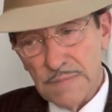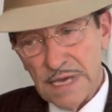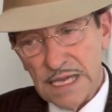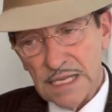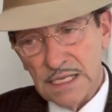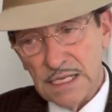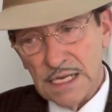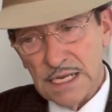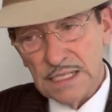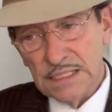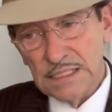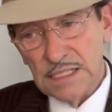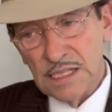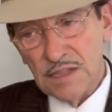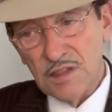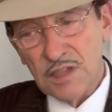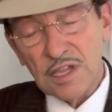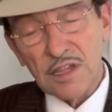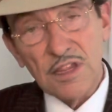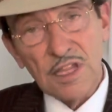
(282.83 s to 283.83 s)
in
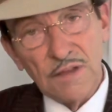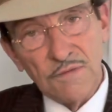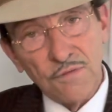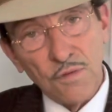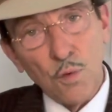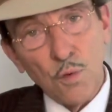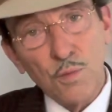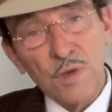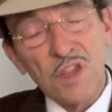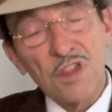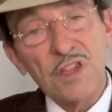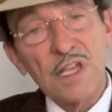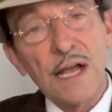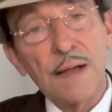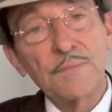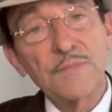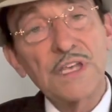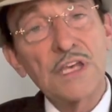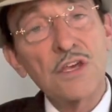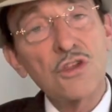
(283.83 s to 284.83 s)
1964. We
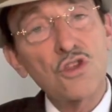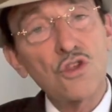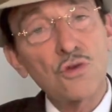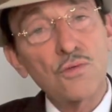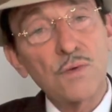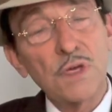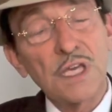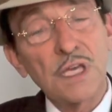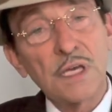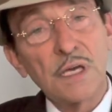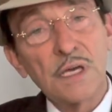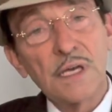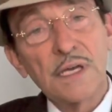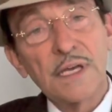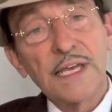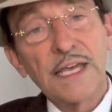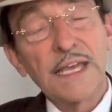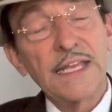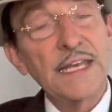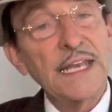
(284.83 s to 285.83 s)
stopped issuing.
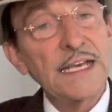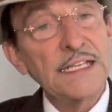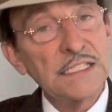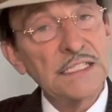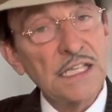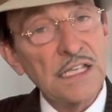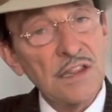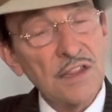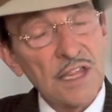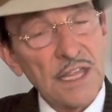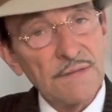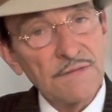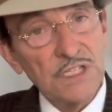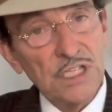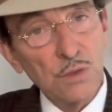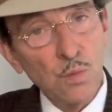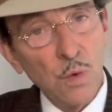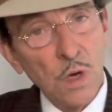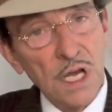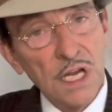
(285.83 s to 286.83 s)
In
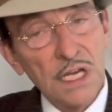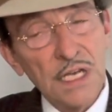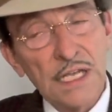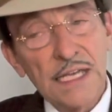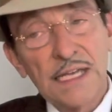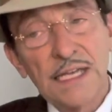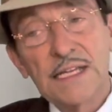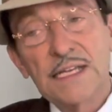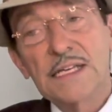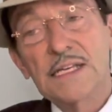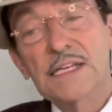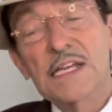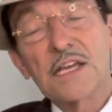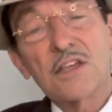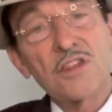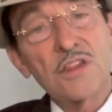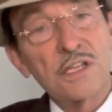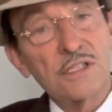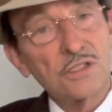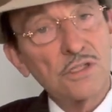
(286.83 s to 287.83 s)
1971,
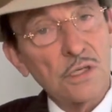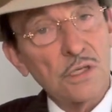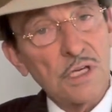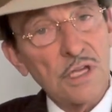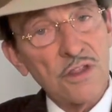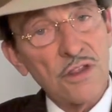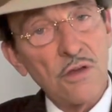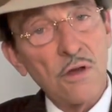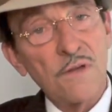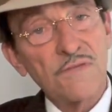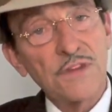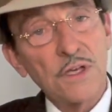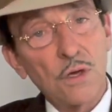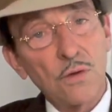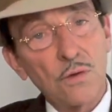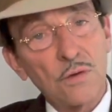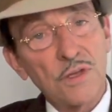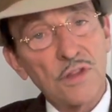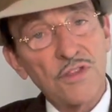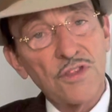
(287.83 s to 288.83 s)
Nixon took us off the
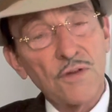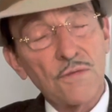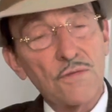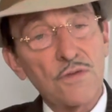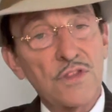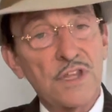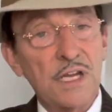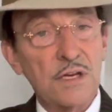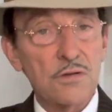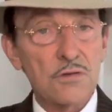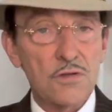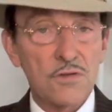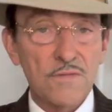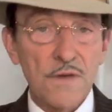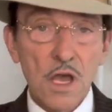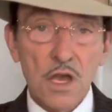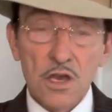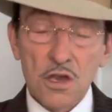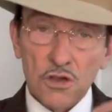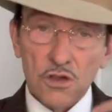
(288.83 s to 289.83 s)
gold and silver standards.
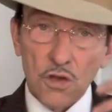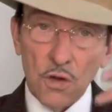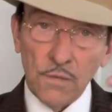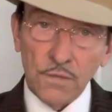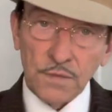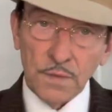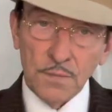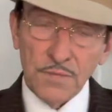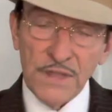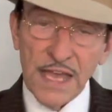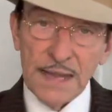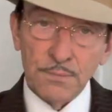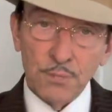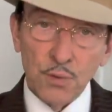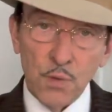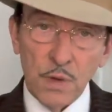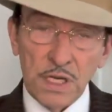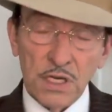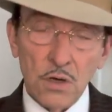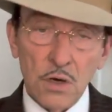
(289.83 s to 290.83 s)
So from that
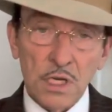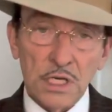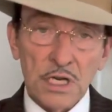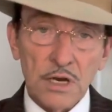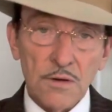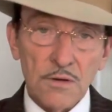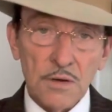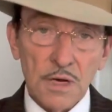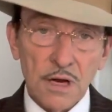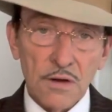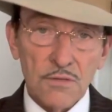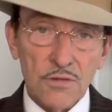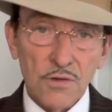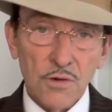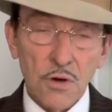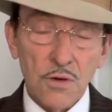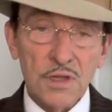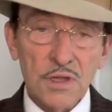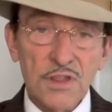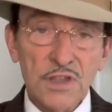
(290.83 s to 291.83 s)
point on, our
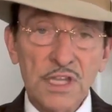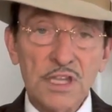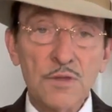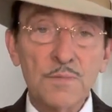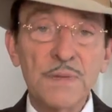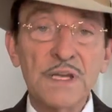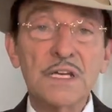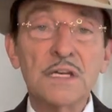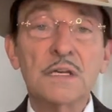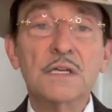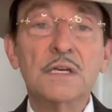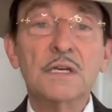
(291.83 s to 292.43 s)
currency has been,